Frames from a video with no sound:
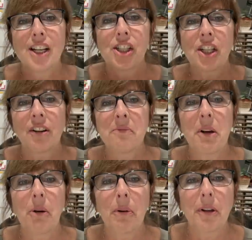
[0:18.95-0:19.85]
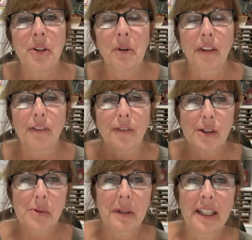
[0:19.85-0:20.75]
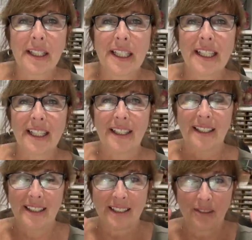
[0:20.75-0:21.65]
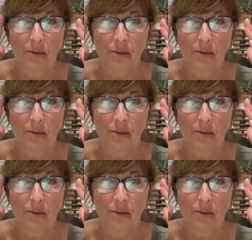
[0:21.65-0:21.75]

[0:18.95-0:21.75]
Sharon Milburn, you are the first one in here.